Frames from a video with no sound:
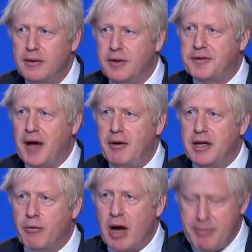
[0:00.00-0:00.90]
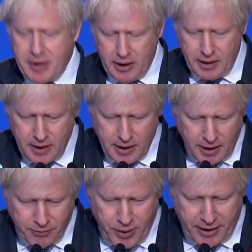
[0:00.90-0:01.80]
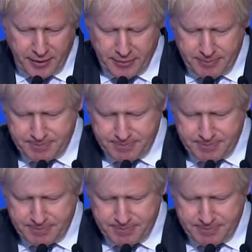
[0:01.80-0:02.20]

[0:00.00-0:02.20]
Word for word: the Saudi Arabia of wind.